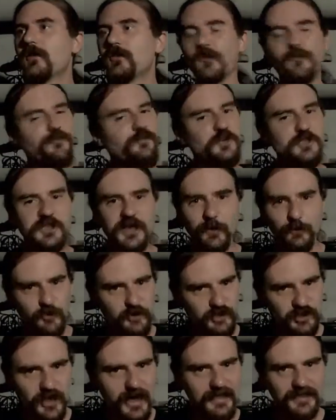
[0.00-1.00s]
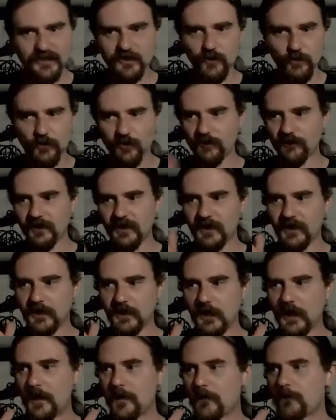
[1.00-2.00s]
the first couple shots in the
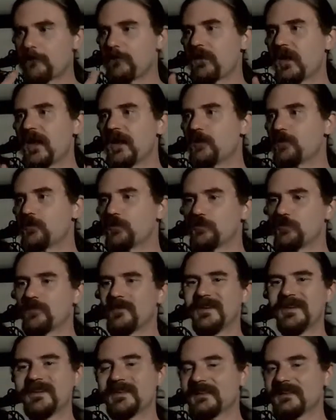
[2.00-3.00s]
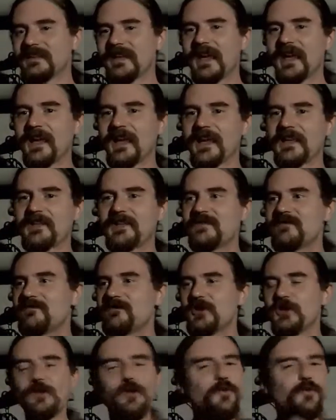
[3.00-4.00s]
movie, you
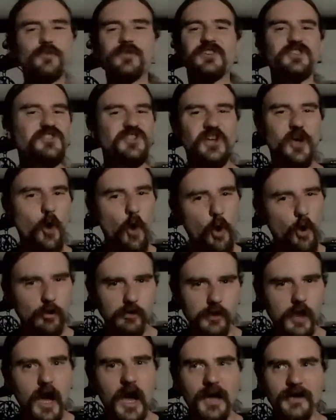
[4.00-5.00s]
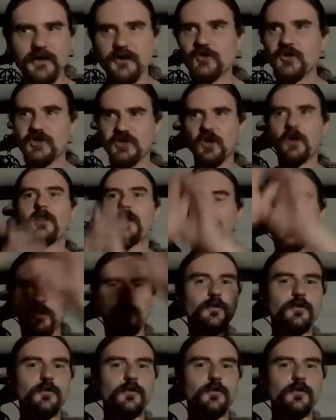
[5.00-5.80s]
didn't really see a whole lot. You just saw like